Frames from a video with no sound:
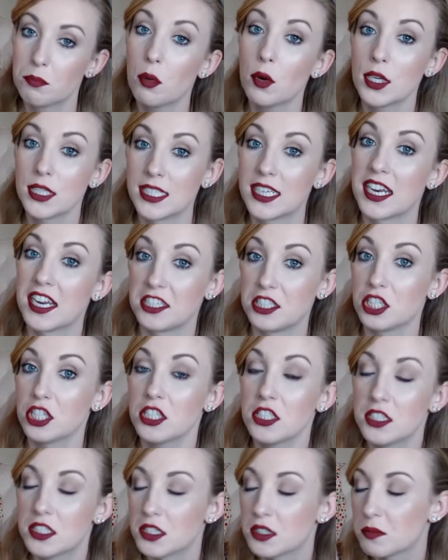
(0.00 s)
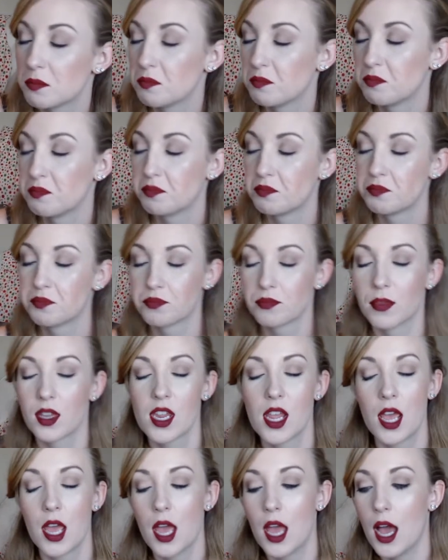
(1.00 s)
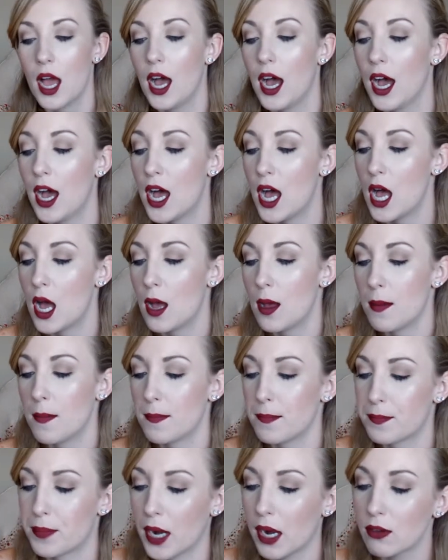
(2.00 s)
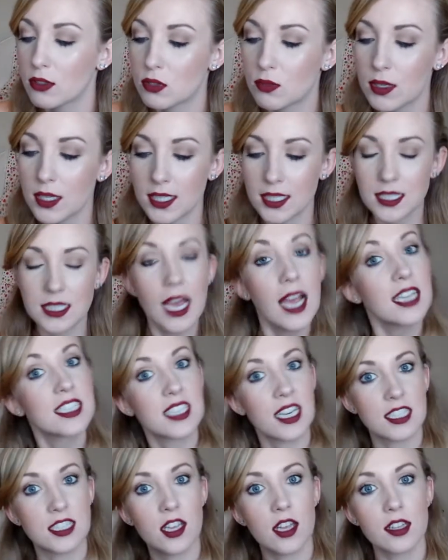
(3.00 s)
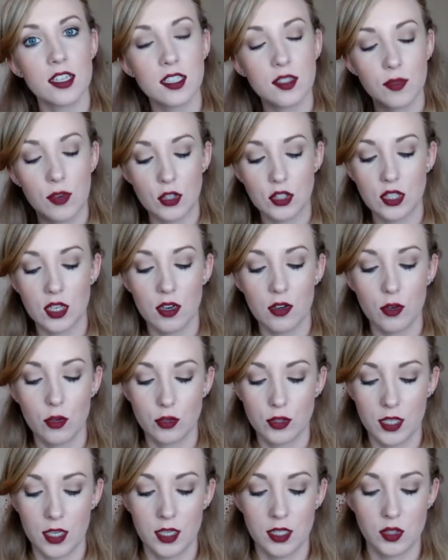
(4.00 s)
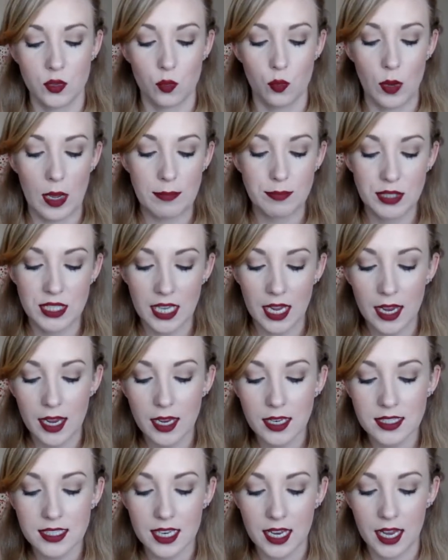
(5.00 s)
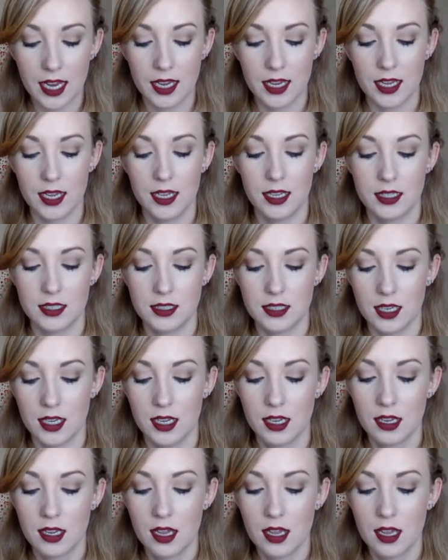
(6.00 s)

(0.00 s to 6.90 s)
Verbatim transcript: pointed edges. Um, but I was really enticed. I saw these first on Ulta's website and